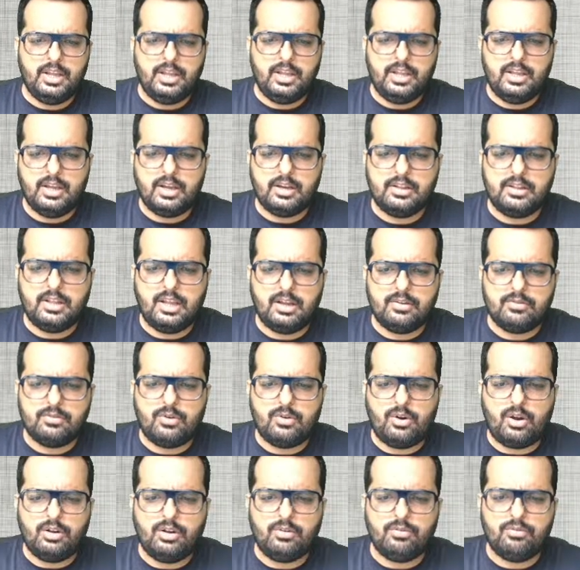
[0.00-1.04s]
Here they have
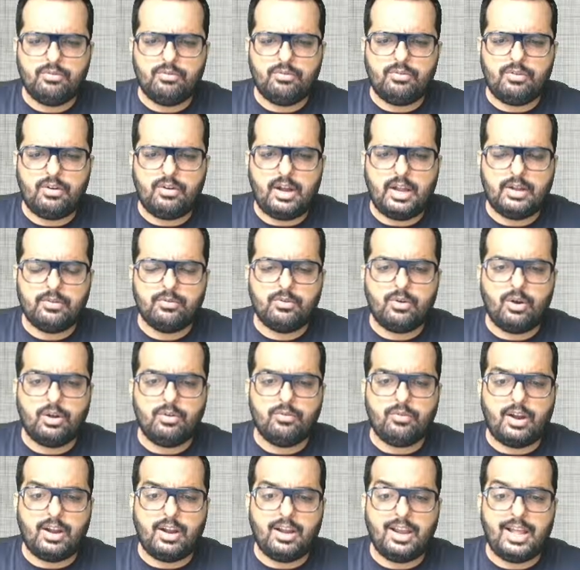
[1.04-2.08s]
got, I have got
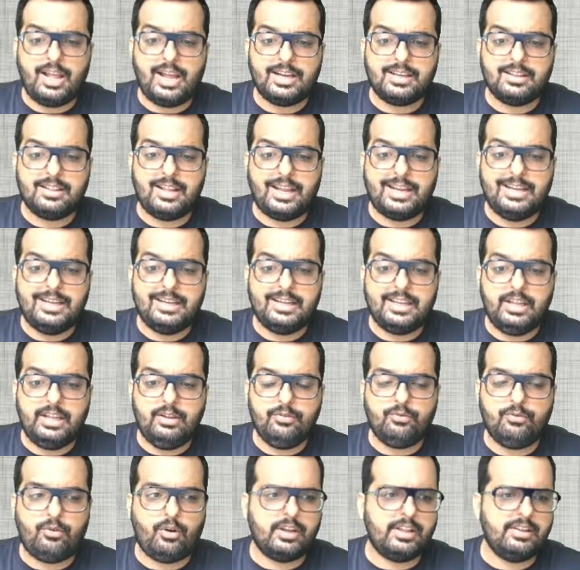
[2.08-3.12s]

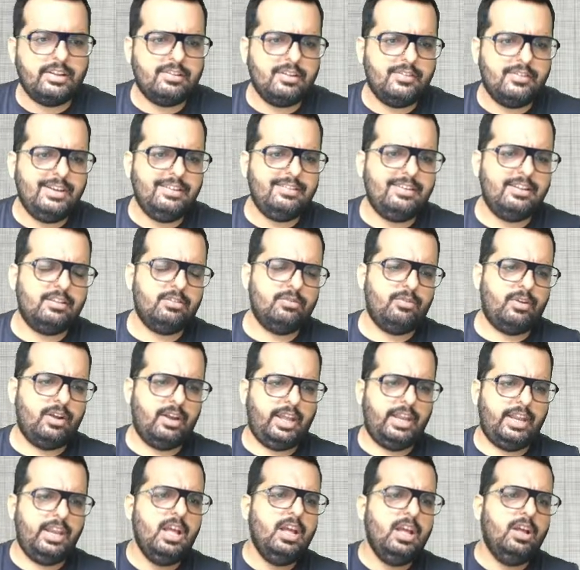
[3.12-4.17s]
1,90, 47,
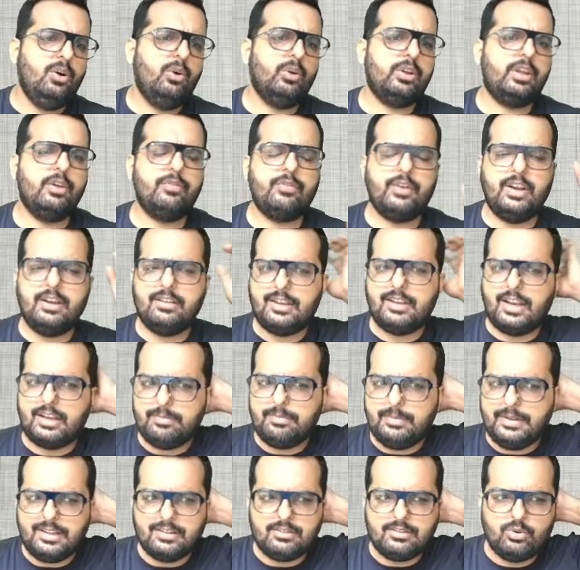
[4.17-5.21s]
619. Okay, friends, let
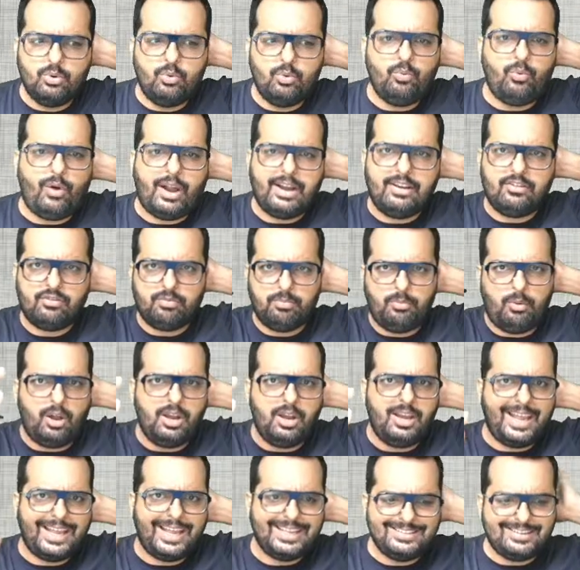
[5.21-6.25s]
me just do one
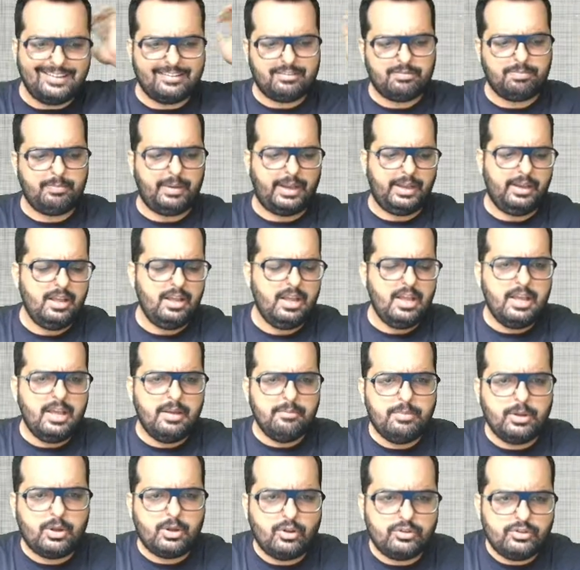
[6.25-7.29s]
small adjustment.
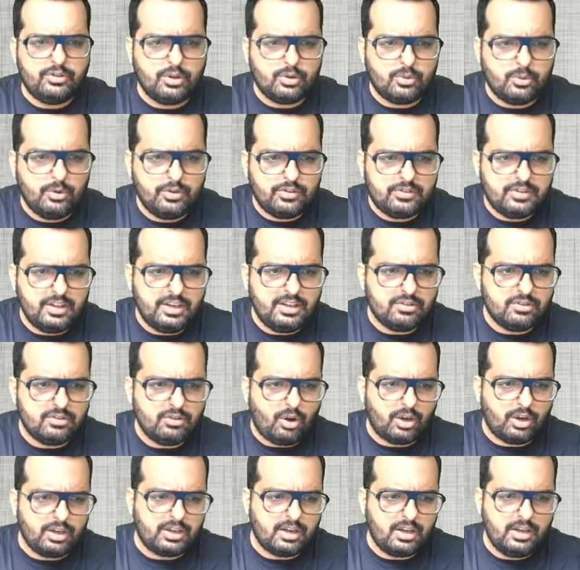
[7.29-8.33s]
Because your question is
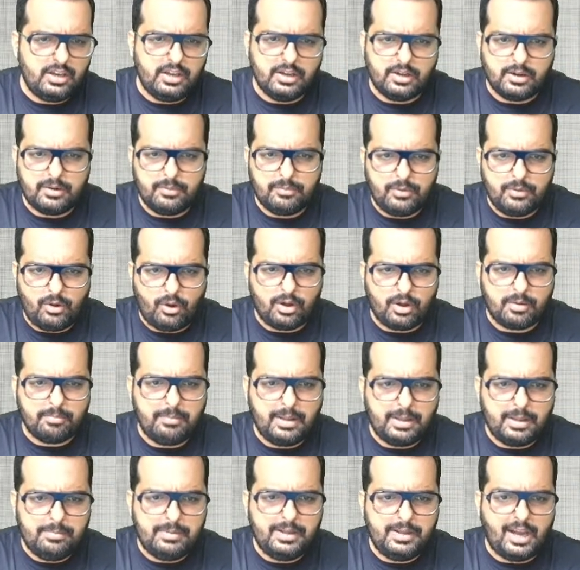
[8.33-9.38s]
not clear or
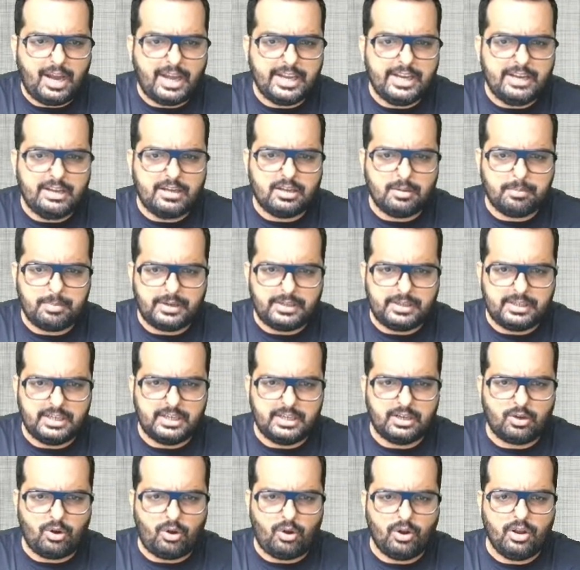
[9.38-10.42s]
maybe I interpreted
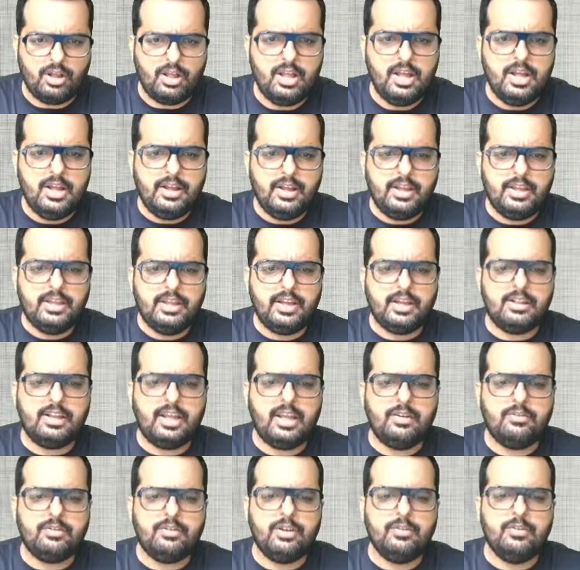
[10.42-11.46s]
it wrong. Here they
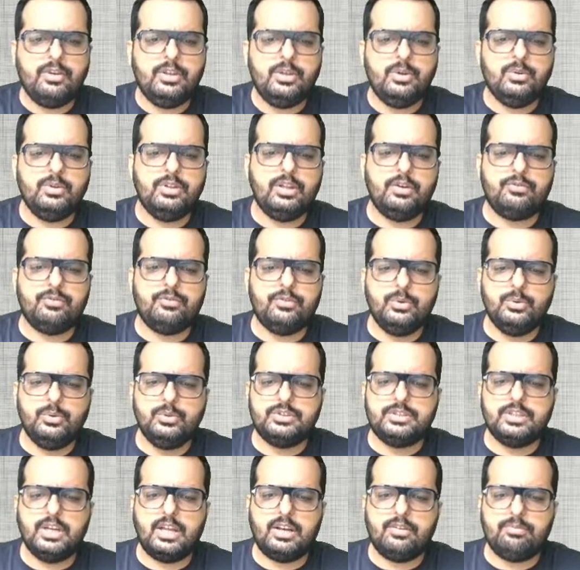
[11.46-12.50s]
have given you the
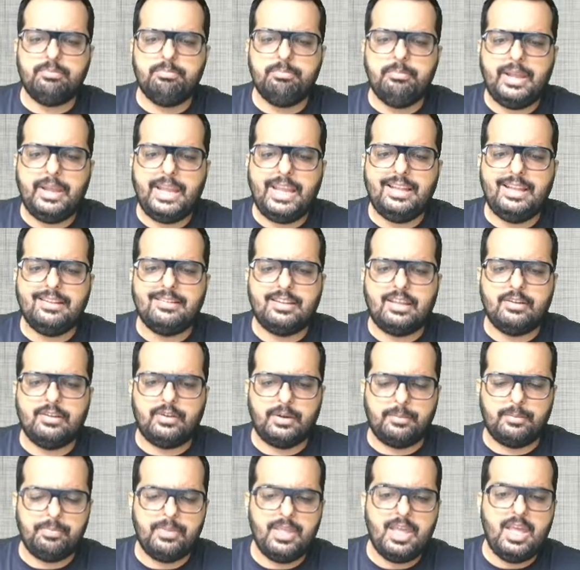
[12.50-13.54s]
future May is
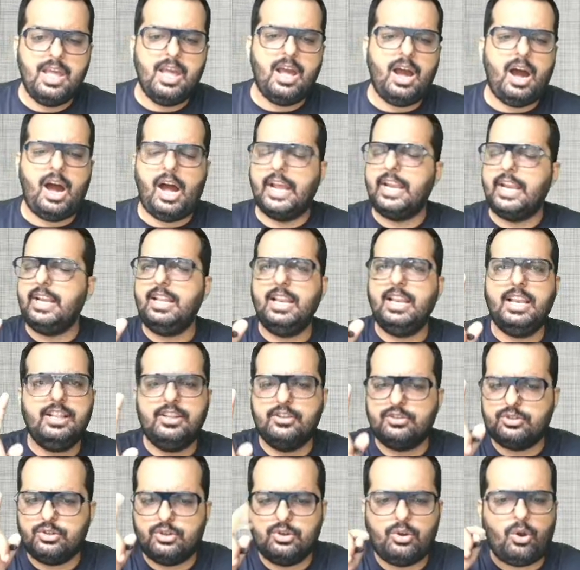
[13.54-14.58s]
given. Ideally,
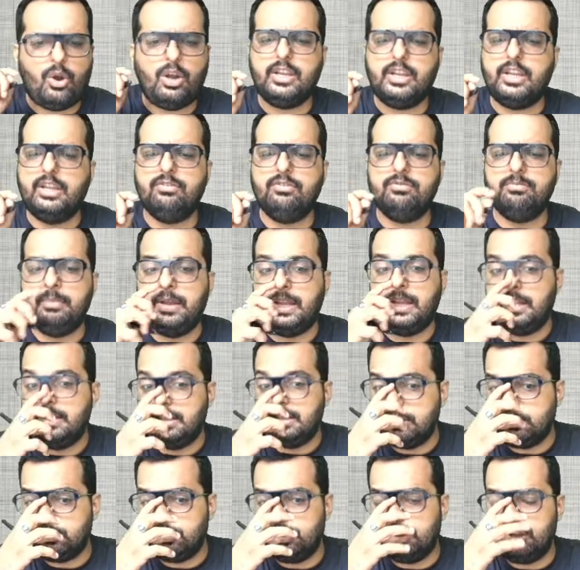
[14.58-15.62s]
they should not give May.
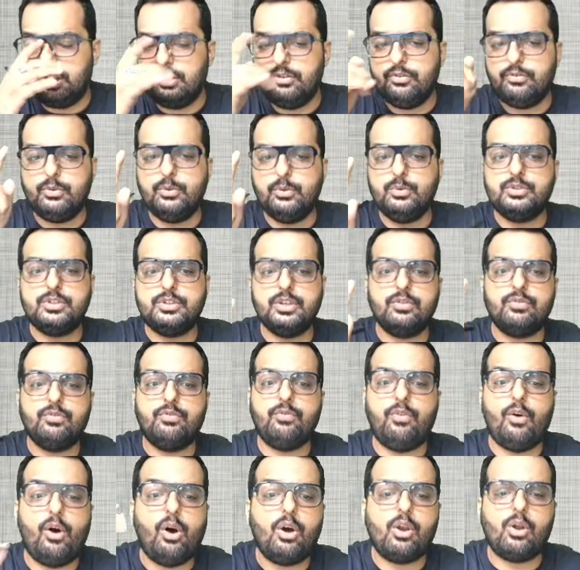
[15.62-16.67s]
They should give futures
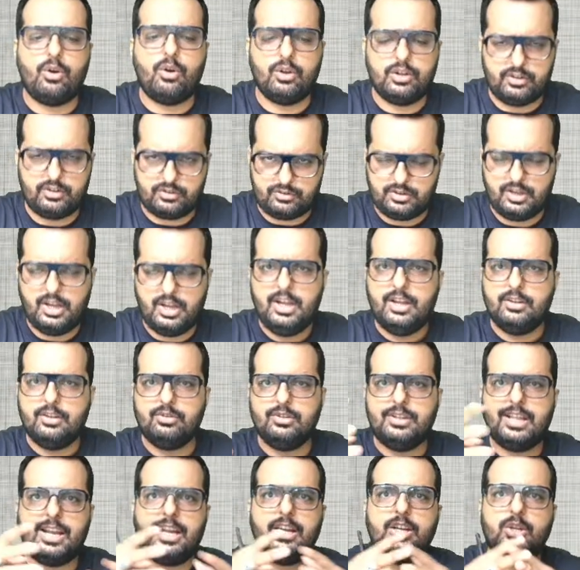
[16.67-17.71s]
for August. So
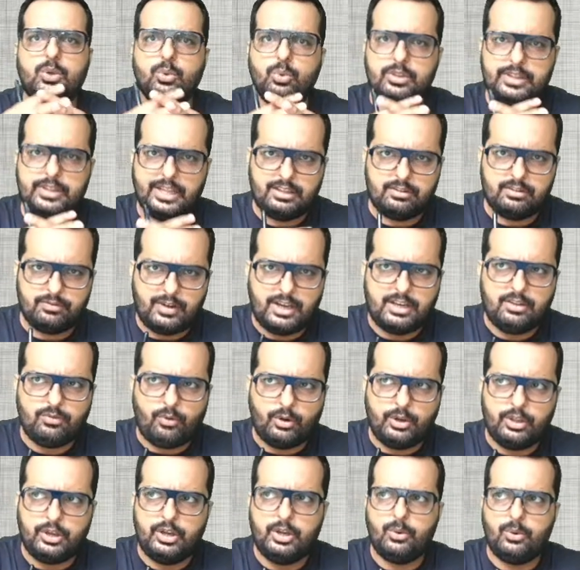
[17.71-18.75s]
there are two things, friends,
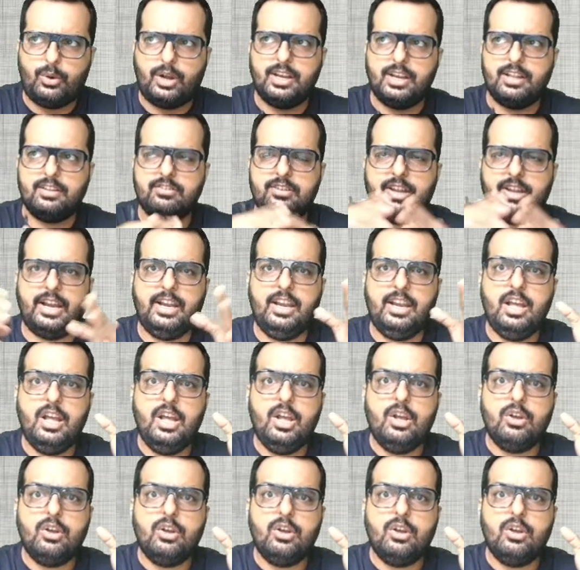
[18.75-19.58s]
what you need to understand.